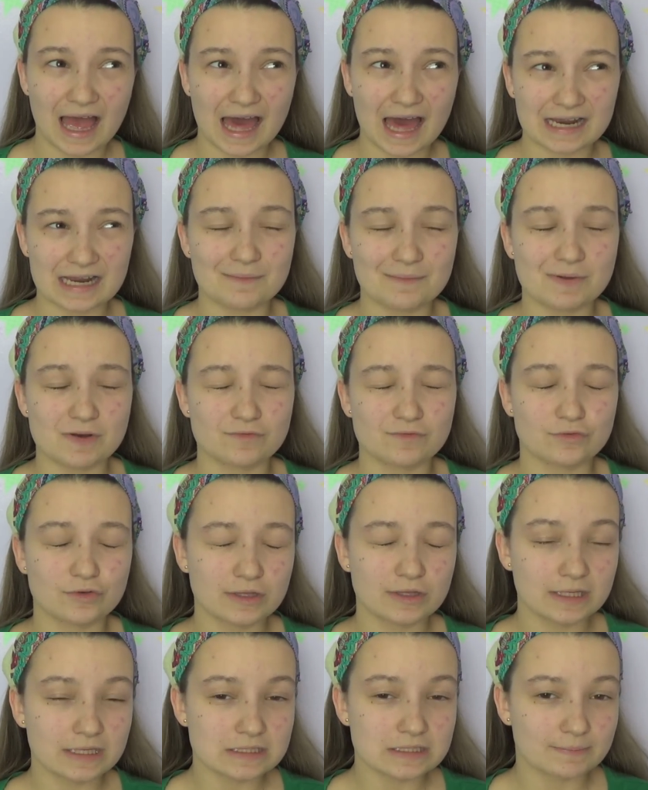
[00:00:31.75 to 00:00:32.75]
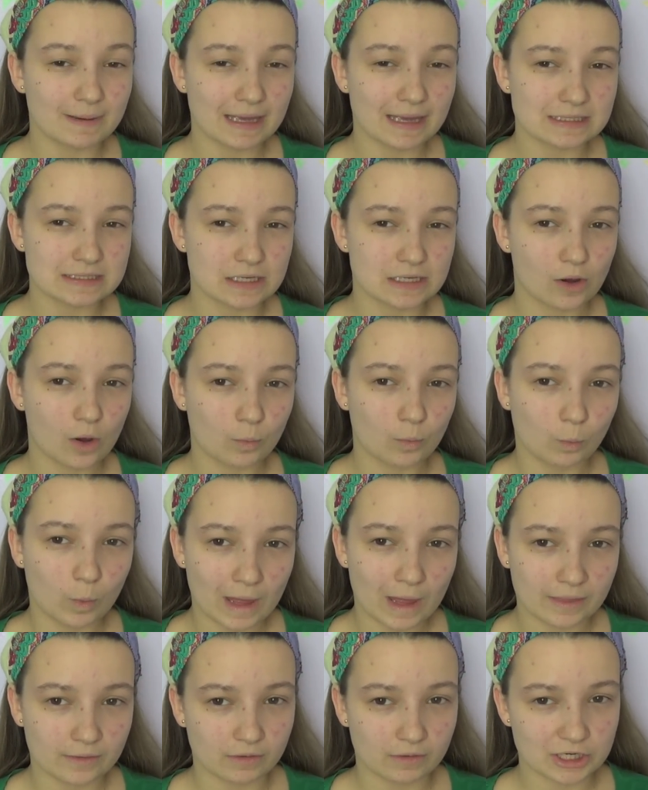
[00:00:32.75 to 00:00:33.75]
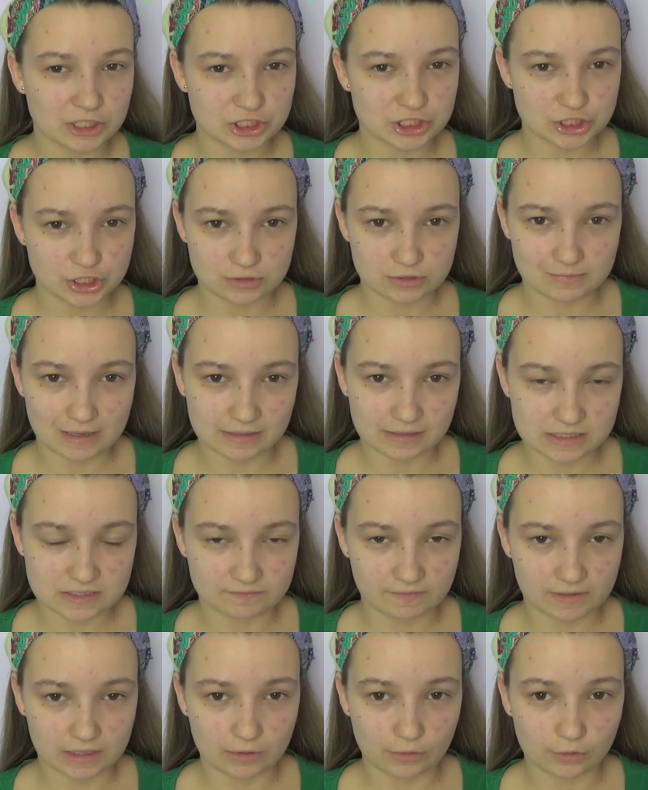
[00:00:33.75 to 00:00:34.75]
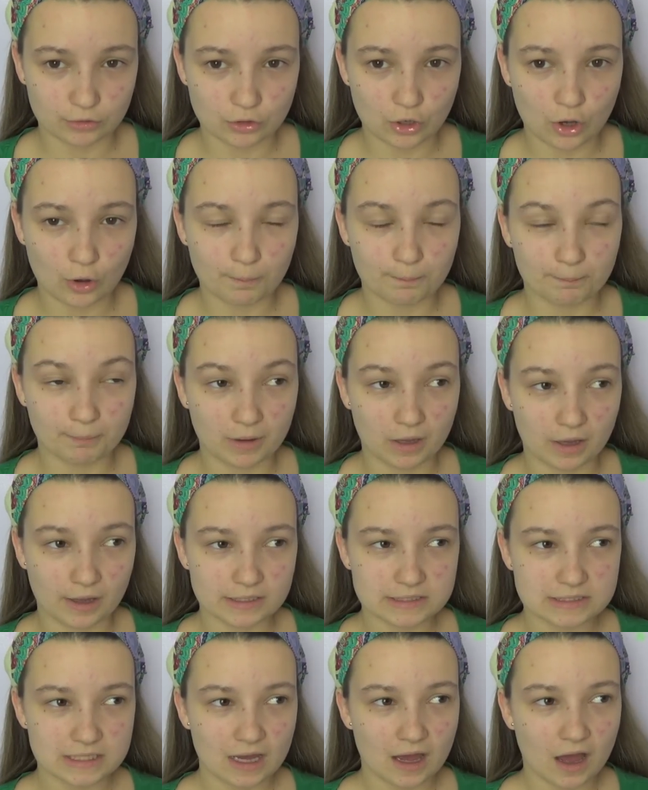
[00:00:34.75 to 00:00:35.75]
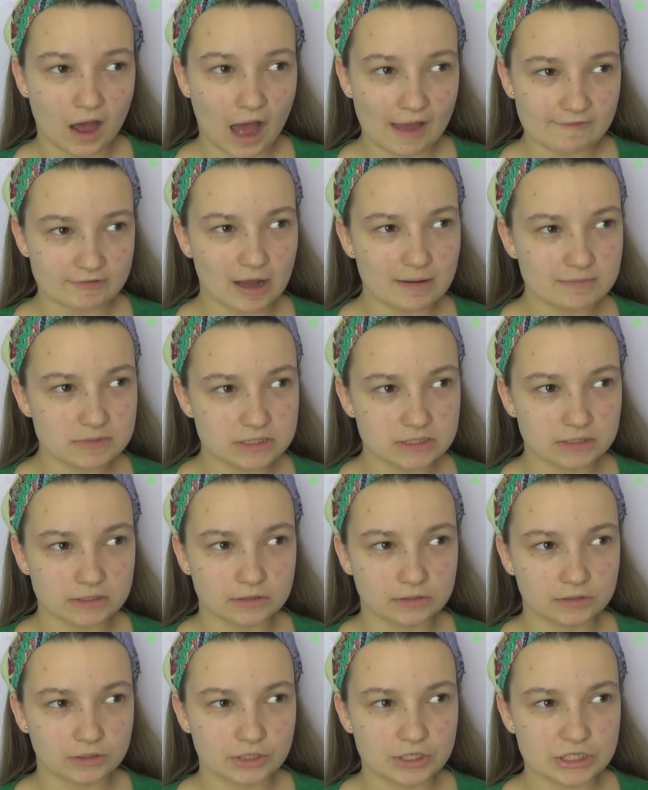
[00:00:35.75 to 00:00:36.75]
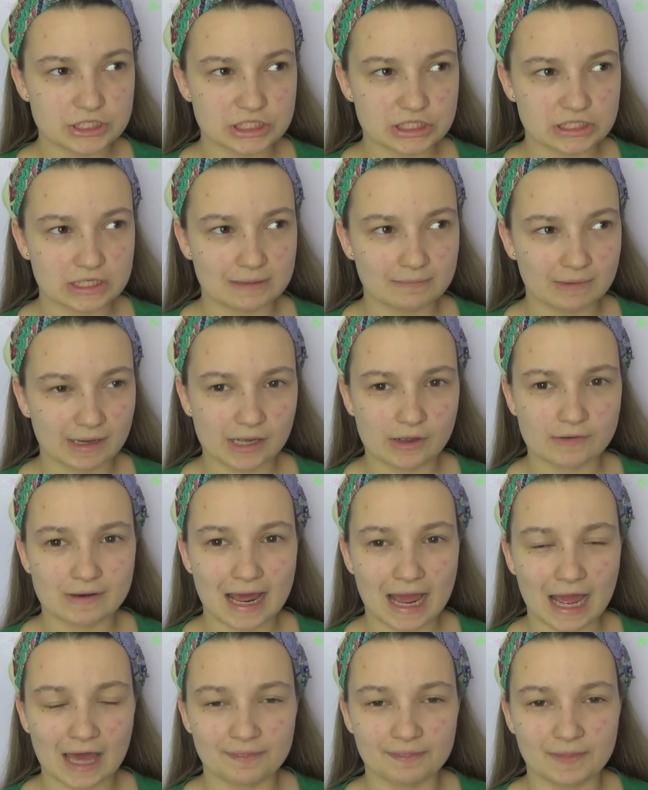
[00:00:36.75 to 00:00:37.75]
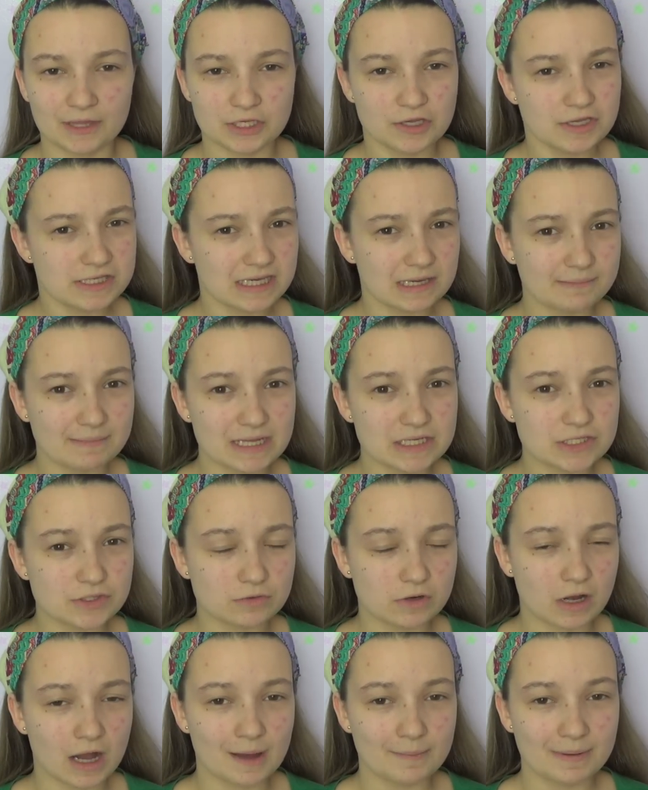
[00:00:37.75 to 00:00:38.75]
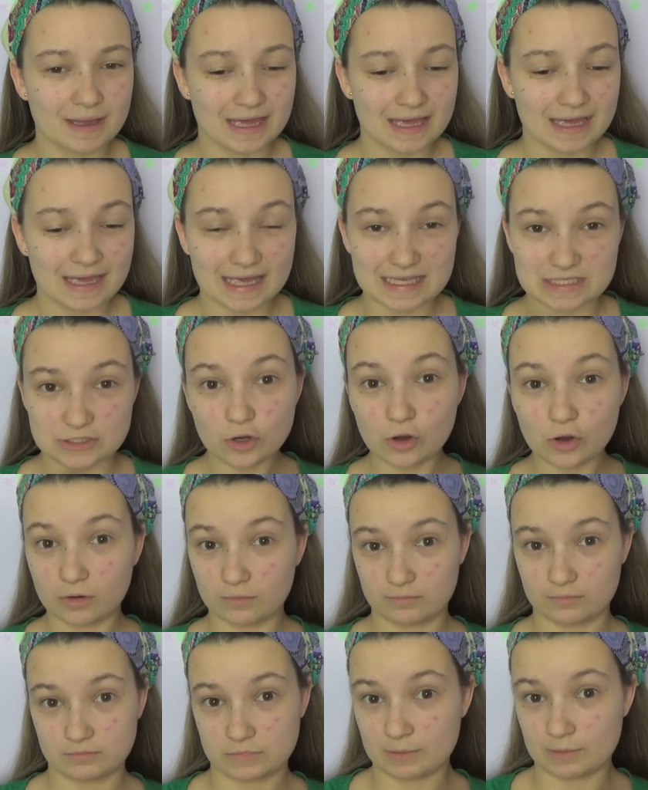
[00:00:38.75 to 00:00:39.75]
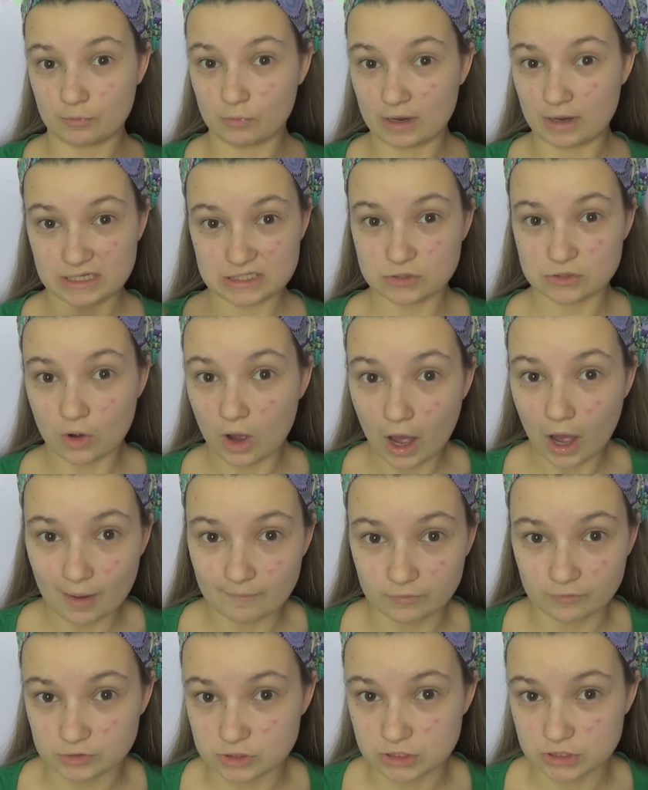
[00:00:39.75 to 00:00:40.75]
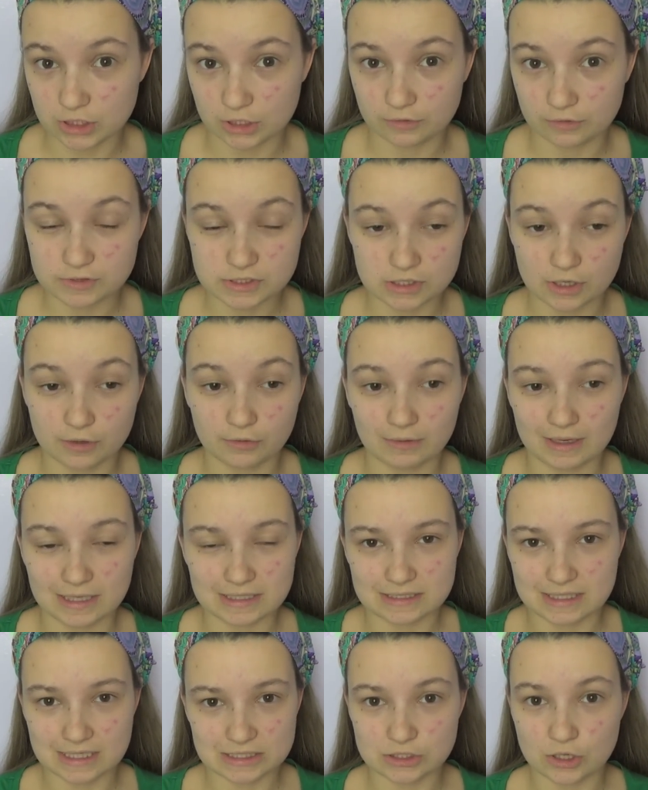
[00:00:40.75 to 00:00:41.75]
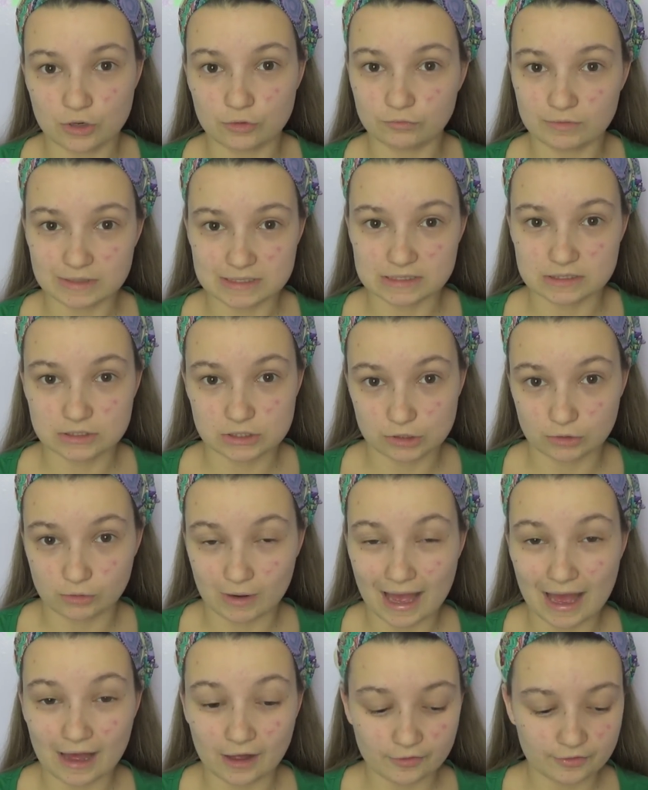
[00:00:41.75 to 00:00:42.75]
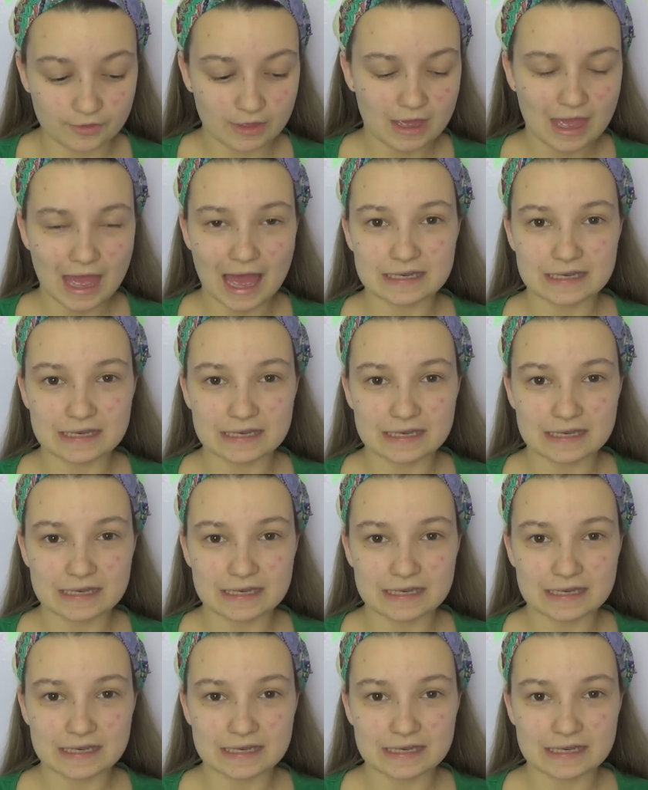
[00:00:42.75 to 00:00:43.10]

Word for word: And I've been really debating on whether I should make this video or not, but I've come to the conclusion in my own head that using a menstrual cup is not, number one, it's not harmful to you, so there's no risk to your health,